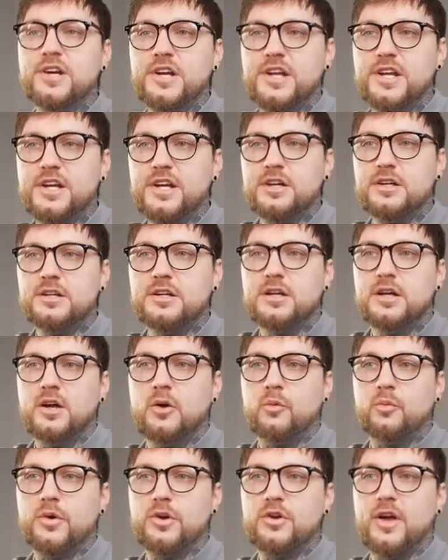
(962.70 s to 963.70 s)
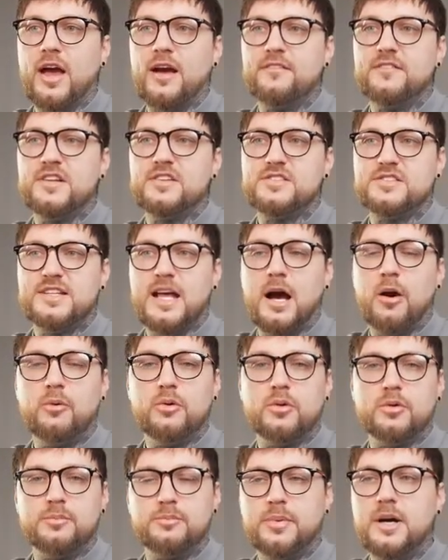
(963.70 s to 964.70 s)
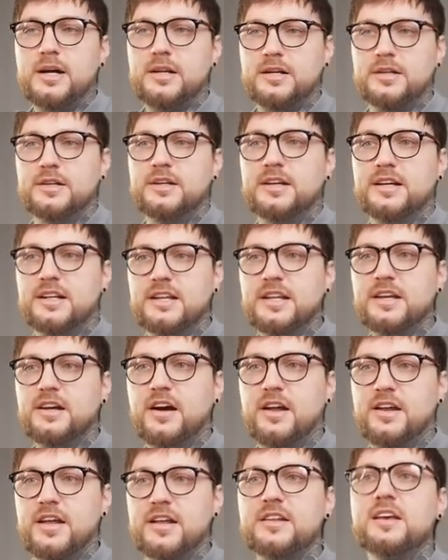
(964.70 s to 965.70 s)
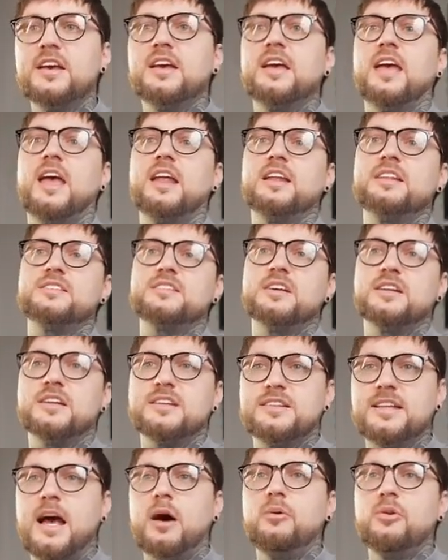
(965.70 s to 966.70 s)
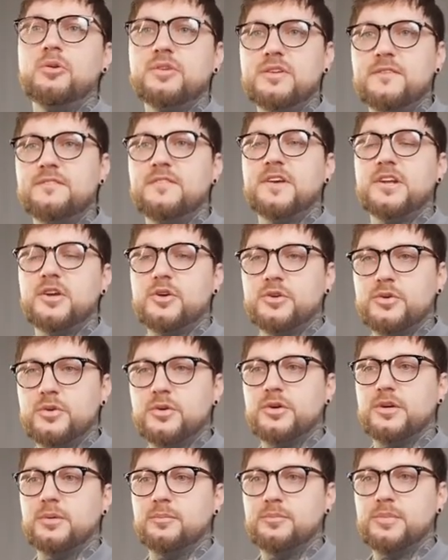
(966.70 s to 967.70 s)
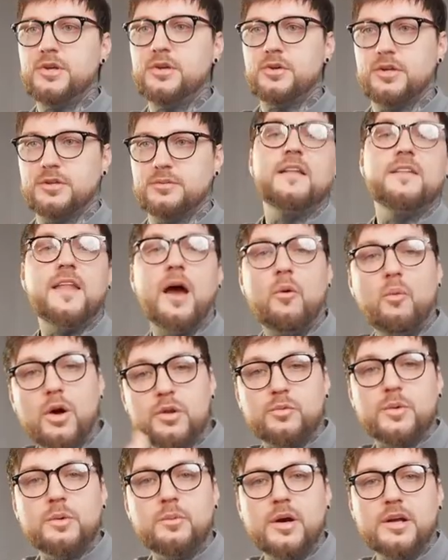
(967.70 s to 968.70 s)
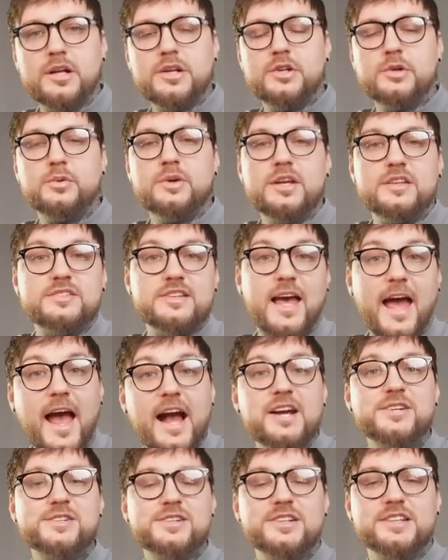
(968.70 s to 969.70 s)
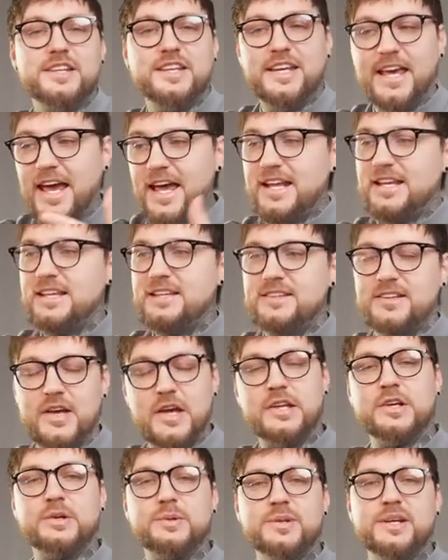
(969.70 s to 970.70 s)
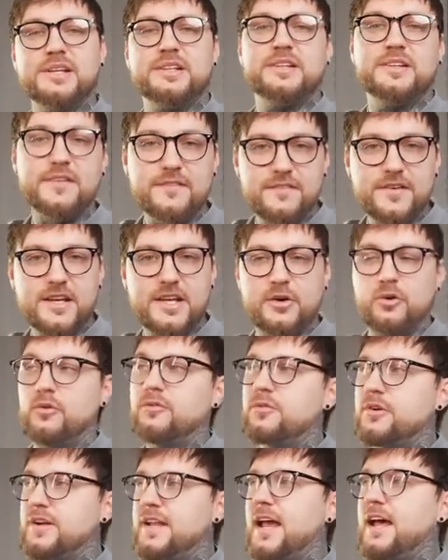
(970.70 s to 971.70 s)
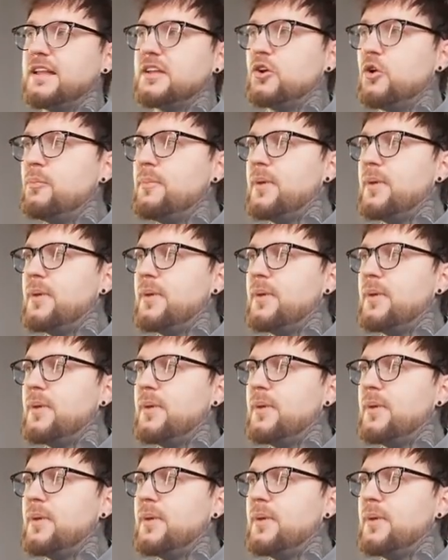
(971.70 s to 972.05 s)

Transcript: here where you have this download button, click on it, and it's gonna download the video to your computer. Now, what we wanna do is actually edit and create the video. For that, go